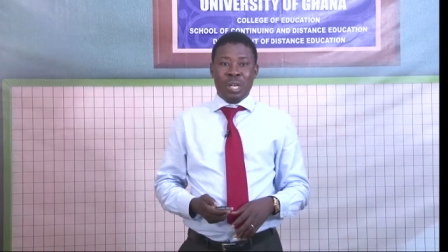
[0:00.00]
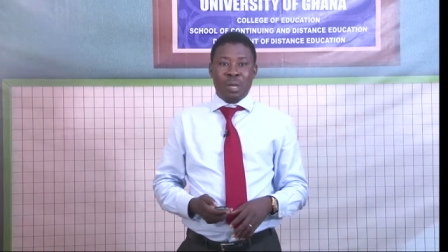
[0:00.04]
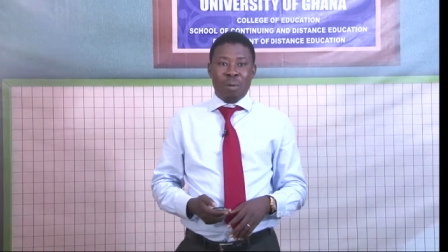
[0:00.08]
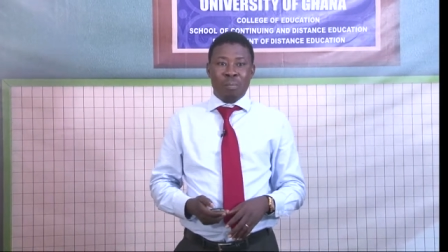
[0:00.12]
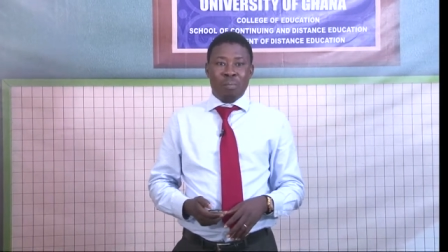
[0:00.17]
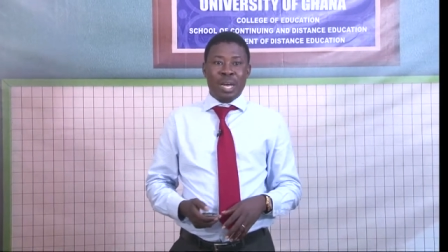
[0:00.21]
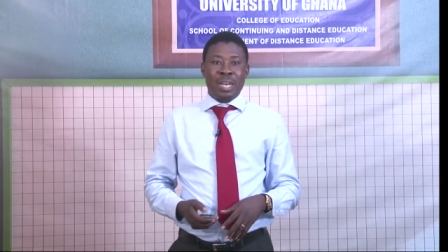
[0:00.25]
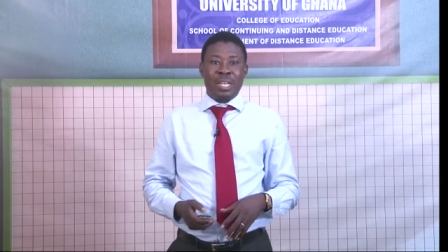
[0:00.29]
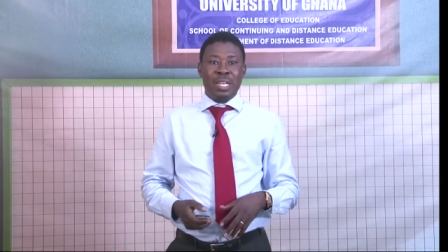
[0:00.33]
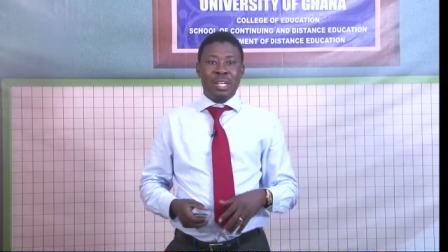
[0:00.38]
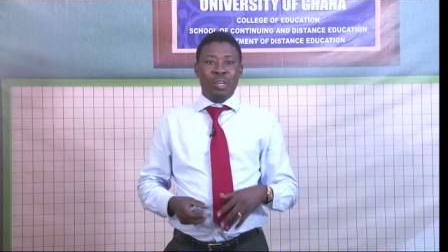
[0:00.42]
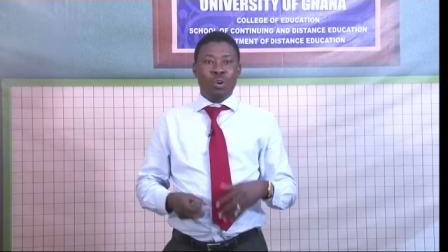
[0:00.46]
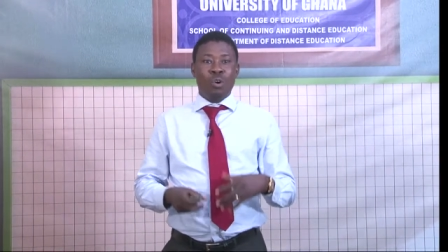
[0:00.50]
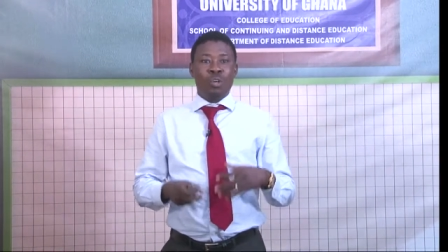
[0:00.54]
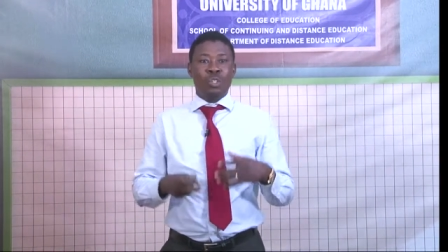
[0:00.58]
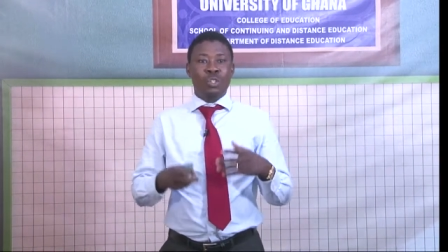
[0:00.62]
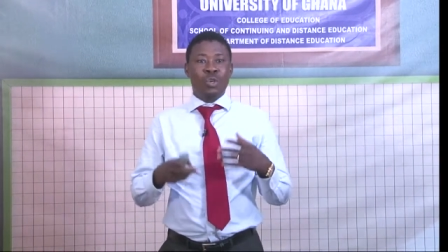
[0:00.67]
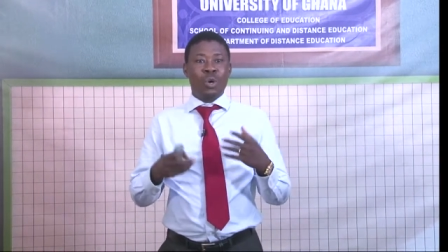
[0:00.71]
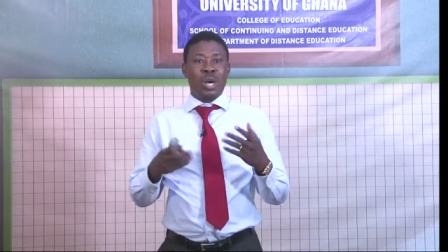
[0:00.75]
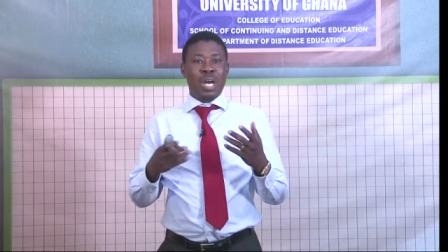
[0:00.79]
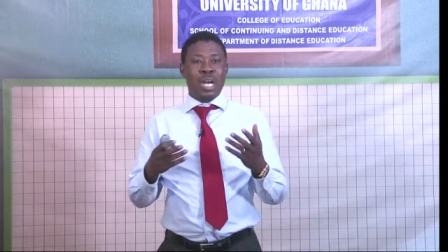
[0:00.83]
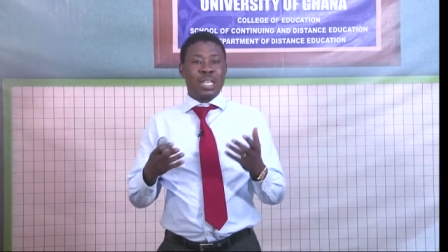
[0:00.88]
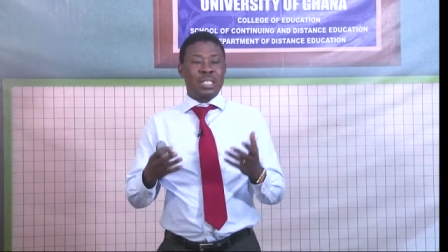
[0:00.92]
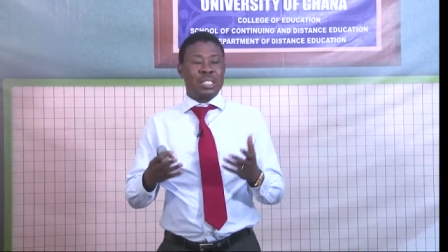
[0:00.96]
but he
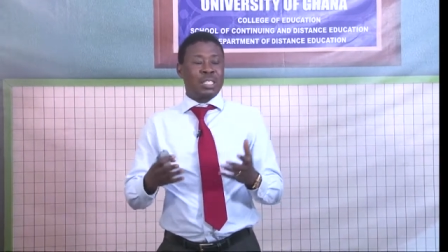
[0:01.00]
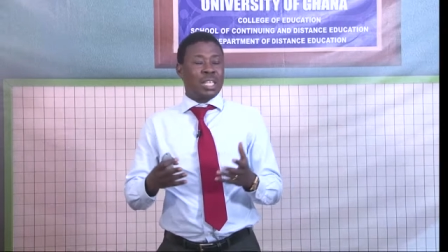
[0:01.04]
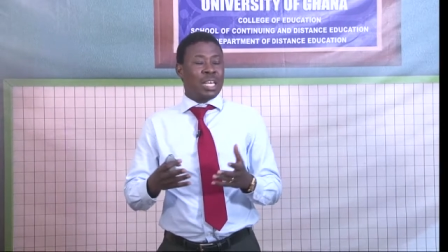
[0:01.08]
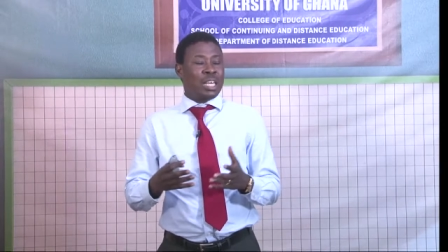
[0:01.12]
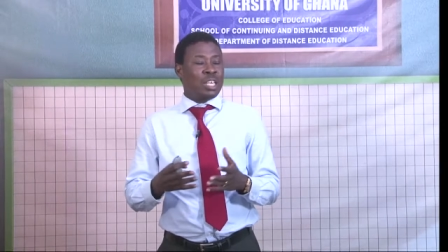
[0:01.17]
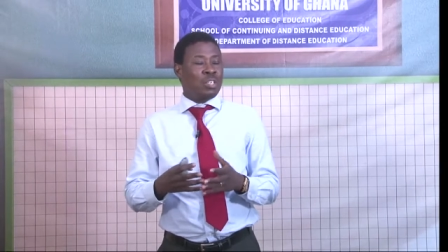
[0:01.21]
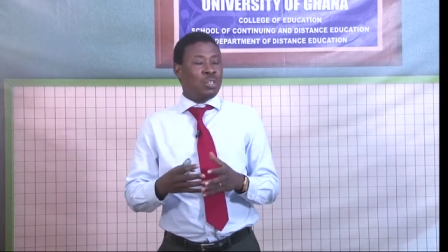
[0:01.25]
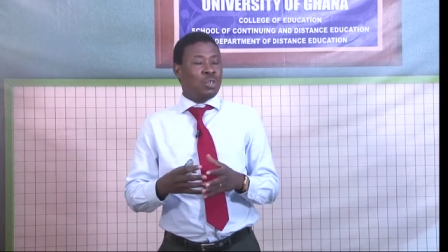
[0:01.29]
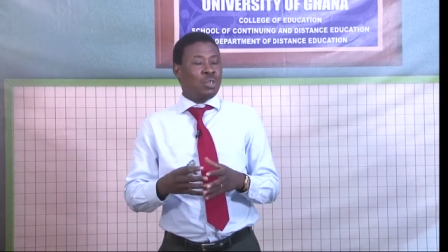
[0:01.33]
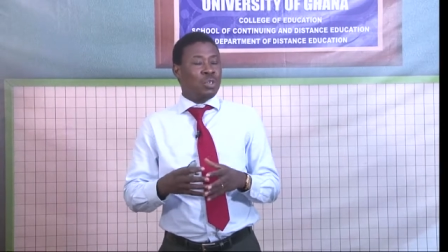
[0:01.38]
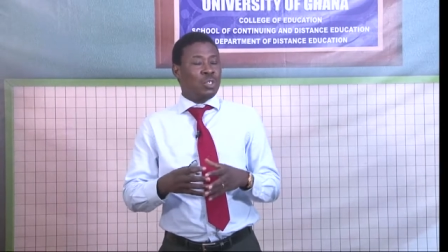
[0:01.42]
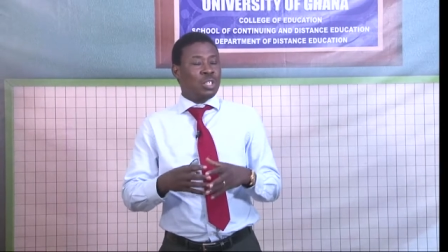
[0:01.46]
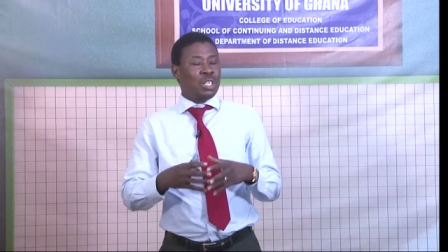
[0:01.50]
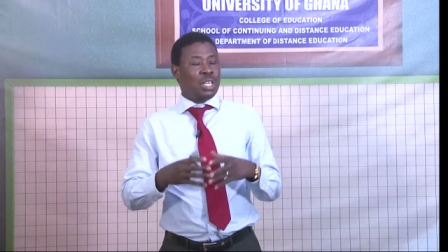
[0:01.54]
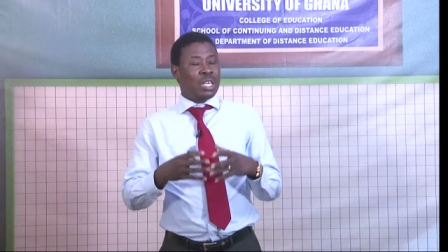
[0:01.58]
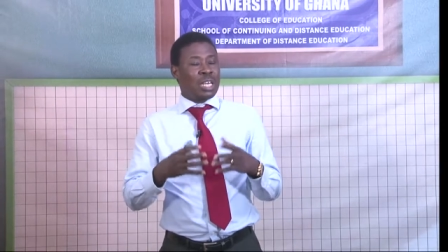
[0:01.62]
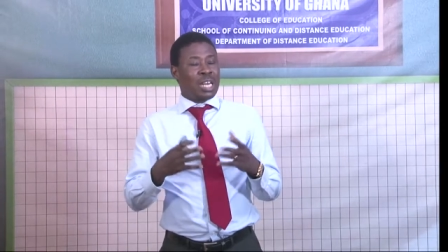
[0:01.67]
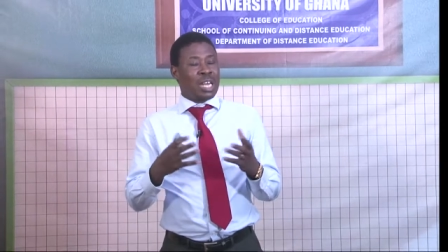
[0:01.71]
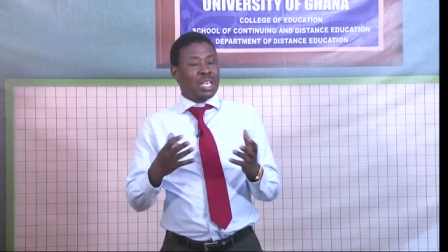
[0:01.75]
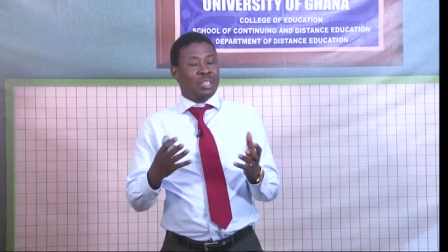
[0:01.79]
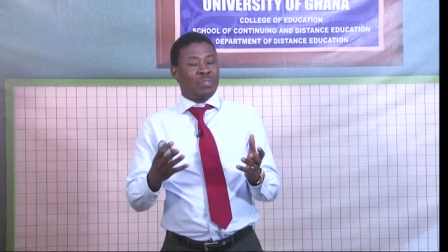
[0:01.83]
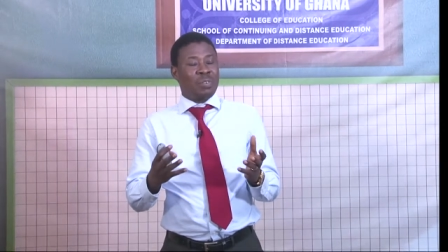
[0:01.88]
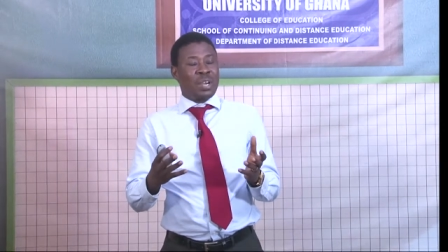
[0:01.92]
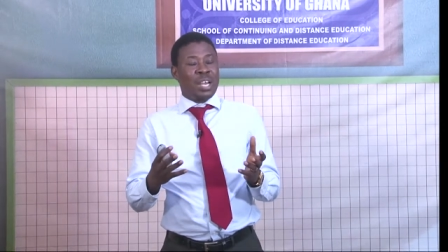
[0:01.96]
also has NGOs, he
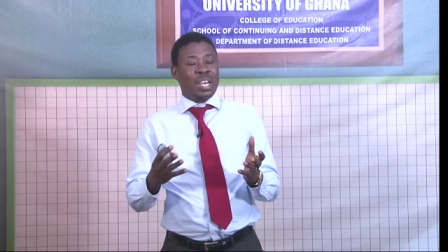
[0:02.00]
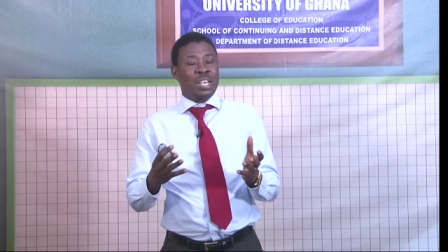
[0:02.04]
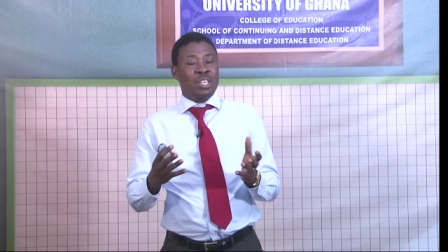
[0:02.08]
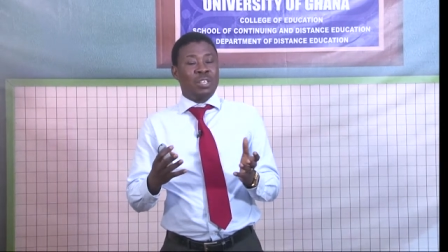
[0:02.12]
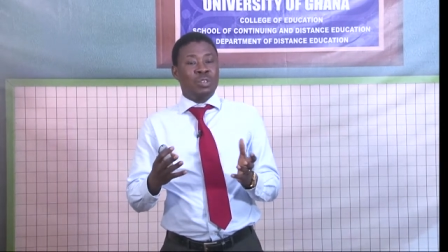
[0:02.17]
classifies